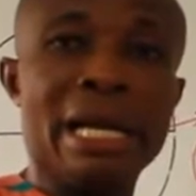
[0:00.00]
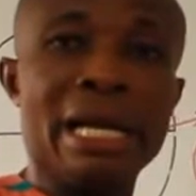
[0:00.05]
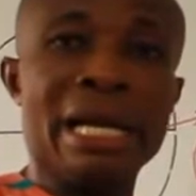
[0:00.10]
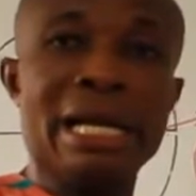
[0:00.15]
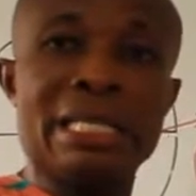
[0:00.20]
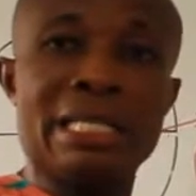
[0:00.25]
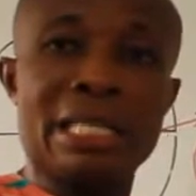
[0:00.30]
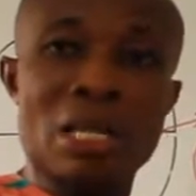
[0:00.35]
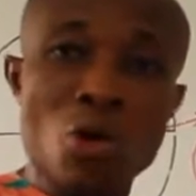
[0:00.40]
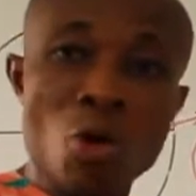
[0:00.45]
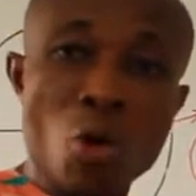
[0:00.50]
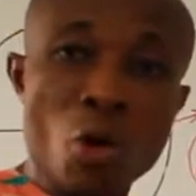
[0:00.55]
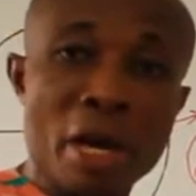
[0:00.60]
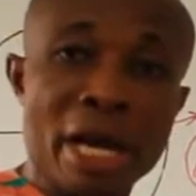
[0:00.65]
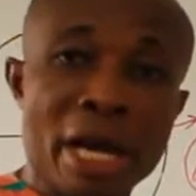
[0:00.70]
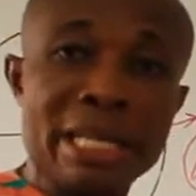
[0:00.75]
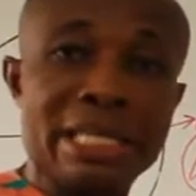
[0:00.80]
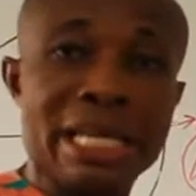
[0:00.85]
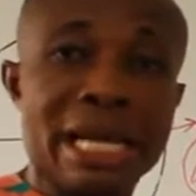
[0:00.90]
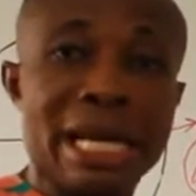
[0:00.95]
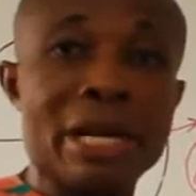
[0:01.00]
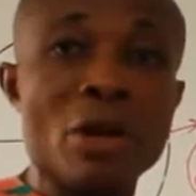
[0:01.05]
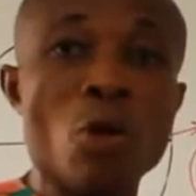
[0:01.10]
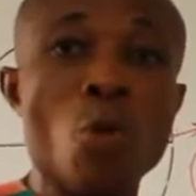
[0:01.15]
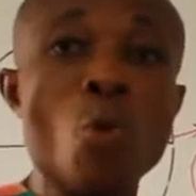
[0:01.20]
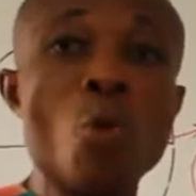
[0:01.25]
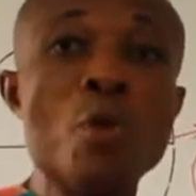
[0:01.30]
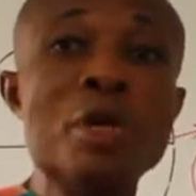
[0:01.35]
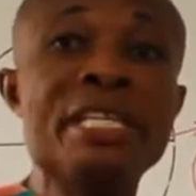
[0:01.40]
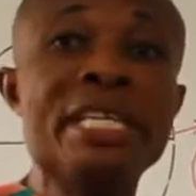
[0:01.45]
is
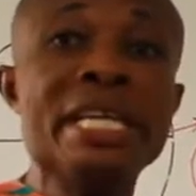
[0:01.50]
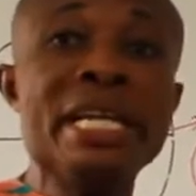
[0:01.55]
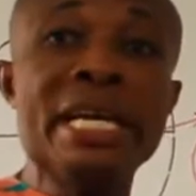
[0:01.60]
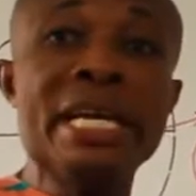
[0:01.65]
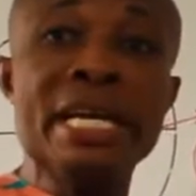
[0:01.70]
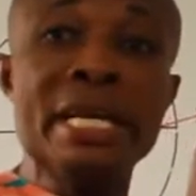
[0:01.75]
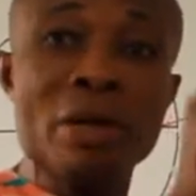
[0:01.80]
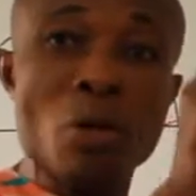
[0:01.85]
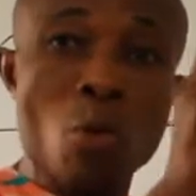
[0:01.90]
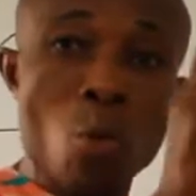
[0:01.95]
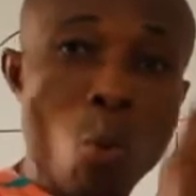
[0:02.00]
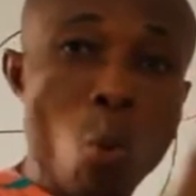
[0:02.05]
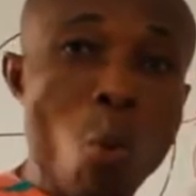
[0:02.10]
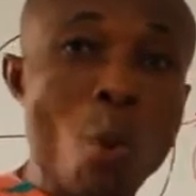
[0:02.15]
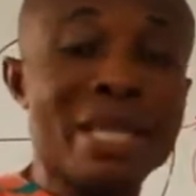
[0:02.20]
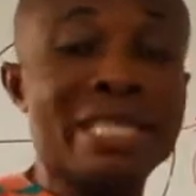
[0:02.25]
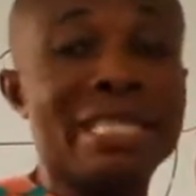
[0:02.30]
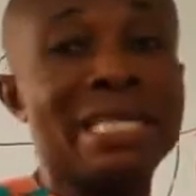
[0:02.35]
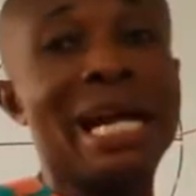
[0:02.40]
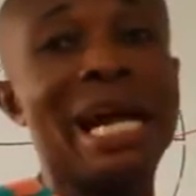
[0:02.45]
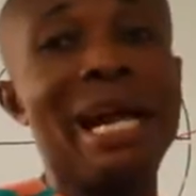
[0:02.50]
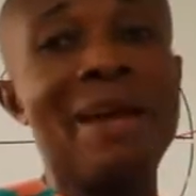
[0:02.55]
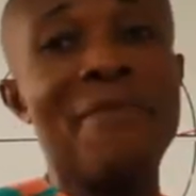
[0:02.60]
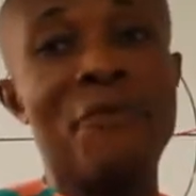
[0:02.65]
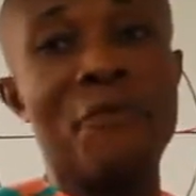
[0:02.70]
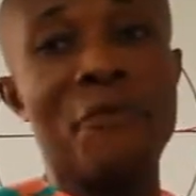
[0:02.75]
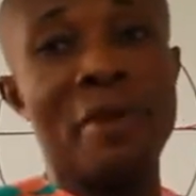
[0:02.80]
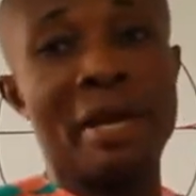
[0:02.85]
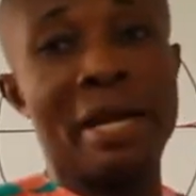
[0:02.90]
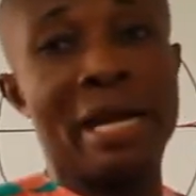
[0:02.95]
located within West
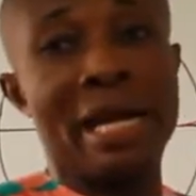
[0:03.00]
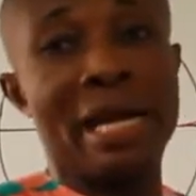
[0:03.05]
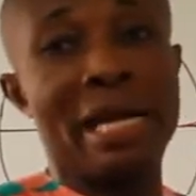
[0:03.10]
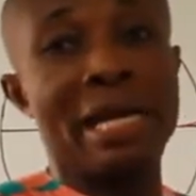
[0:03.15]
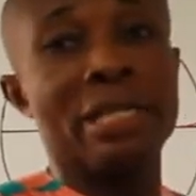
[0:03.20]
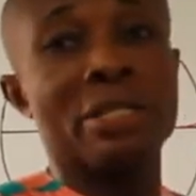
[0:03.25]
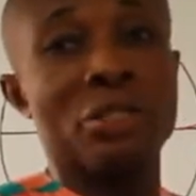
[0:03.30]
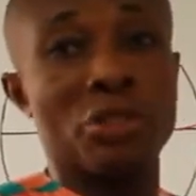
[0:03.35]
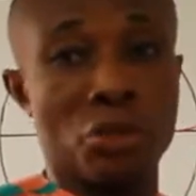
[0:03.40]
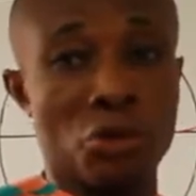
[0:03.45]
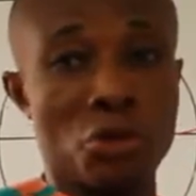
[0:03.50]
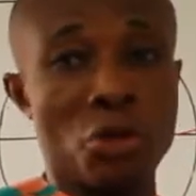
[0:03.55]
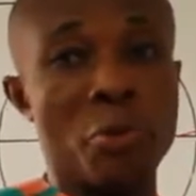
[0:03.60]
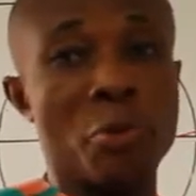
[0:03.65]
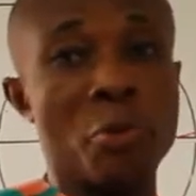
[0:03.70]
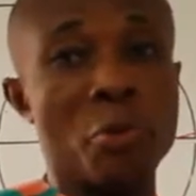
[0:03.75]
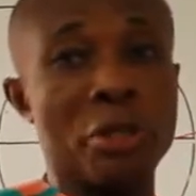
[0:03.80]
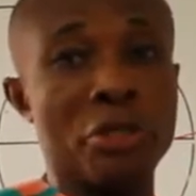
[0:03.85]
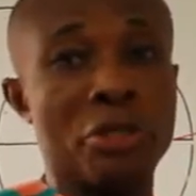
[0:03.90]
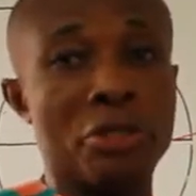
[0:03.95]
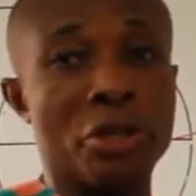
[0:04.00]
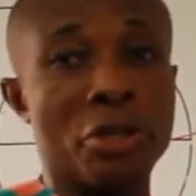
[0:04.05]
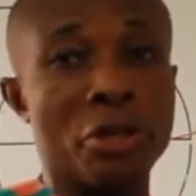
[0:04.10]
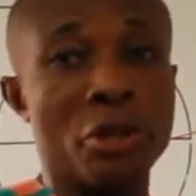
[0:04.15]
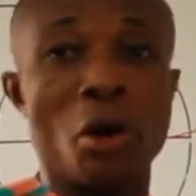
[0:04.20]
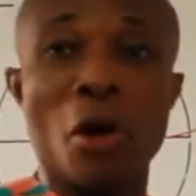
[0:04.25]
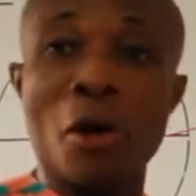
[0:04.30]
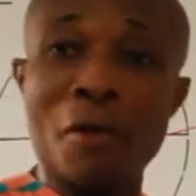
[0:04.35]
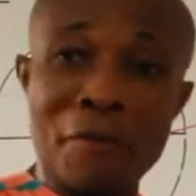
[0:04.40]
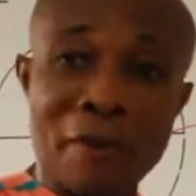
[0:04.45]
Africa
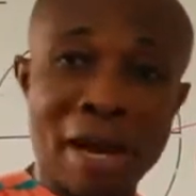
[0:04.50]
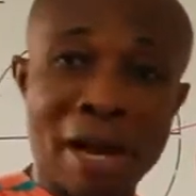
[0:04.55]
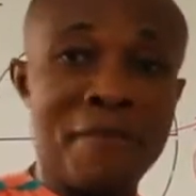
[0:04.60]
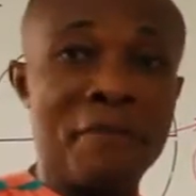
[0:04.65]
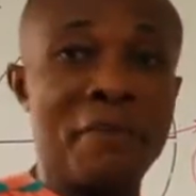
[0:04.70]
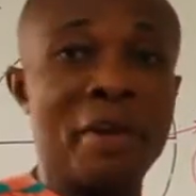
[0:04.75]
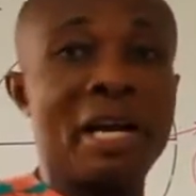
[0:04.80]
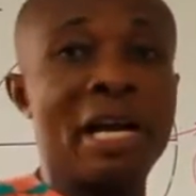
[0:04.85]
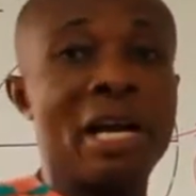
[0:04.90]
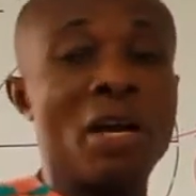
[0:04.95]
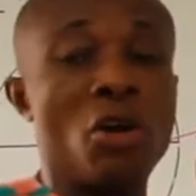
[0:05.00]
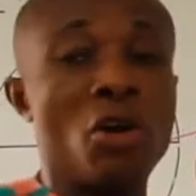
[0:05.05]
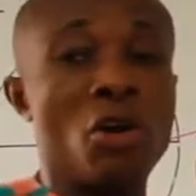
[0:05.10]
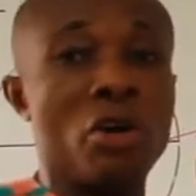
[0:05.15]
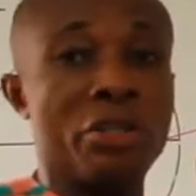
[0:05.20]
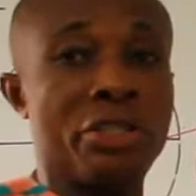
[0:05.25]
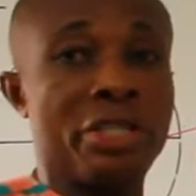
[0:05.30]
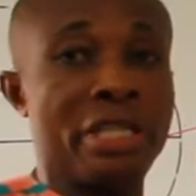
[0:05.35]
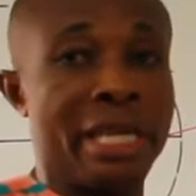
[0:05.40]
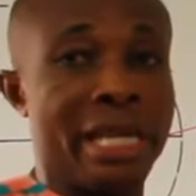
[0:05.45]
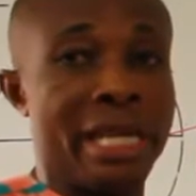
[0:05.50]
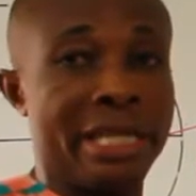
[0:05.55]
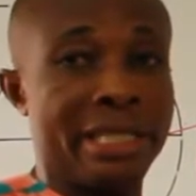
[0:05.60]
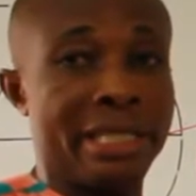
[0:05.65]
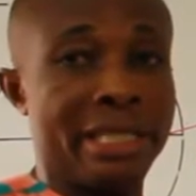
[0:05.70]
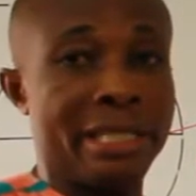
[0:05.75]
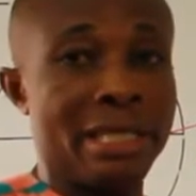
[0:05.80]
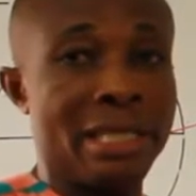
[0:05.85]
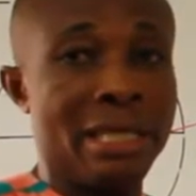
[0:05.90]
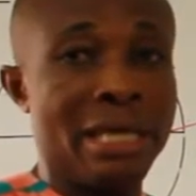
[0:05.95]
sub-region of African
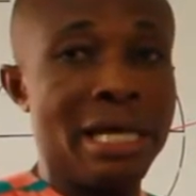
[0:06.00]
continent.